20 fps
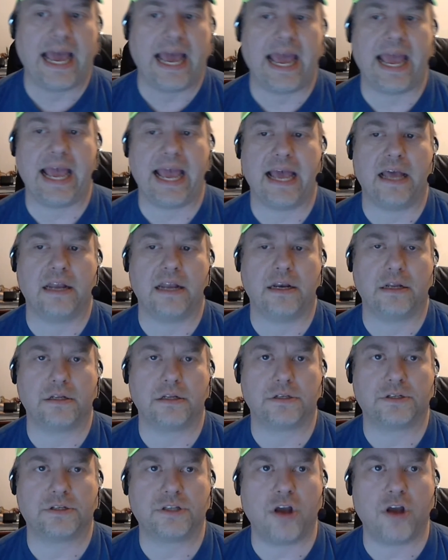And
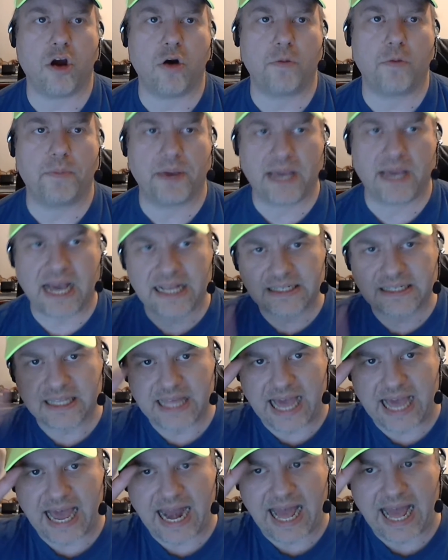so because
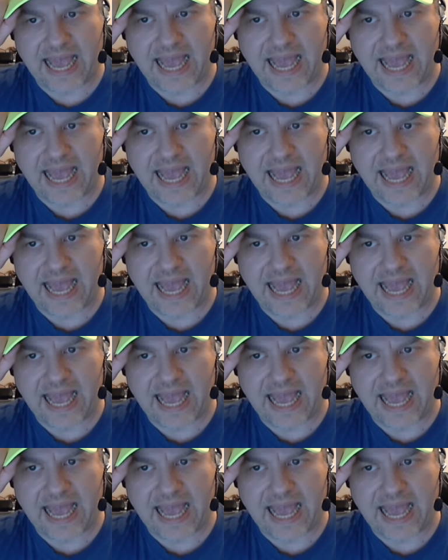of that,